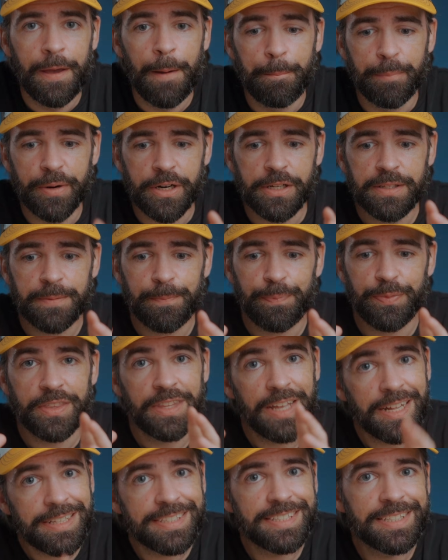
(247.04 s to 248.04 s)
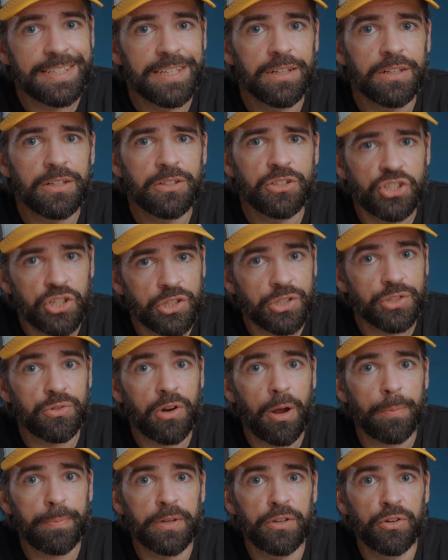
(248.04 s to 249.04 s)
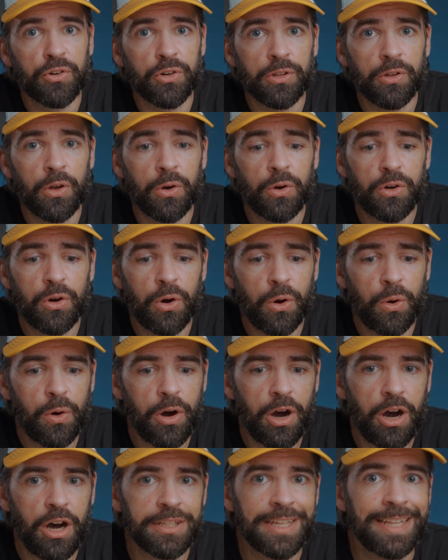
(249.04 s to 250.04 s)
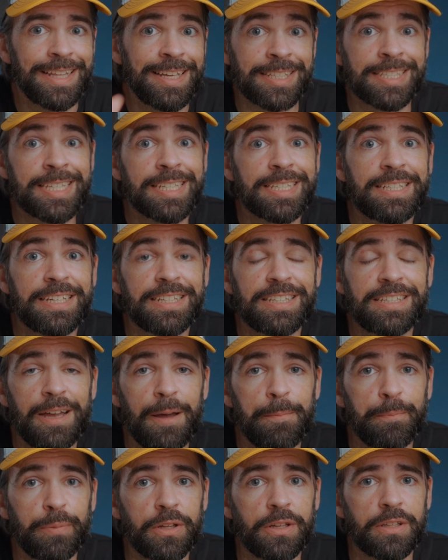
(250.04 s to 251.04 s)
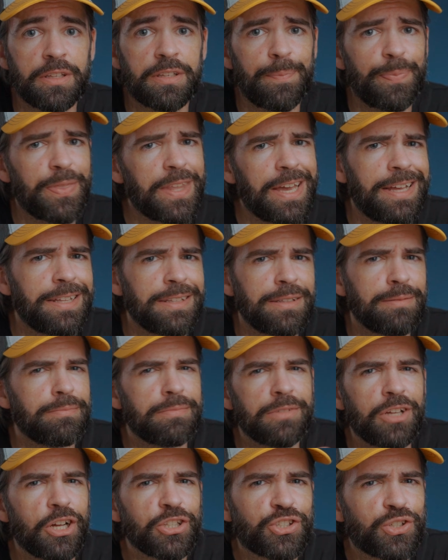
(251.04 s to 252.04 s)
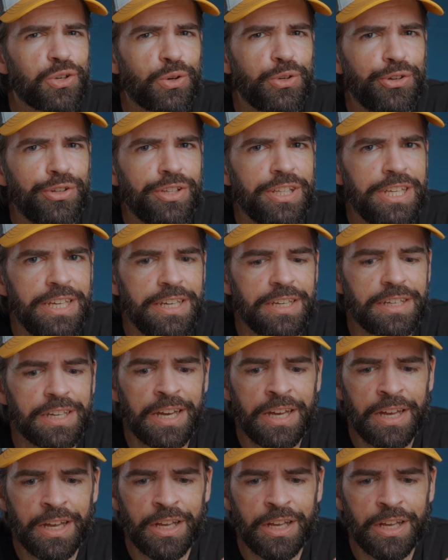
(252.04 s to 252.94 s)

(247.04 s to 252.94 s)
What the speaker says: But that's still just dropping your logo on an existing template, and not so unique.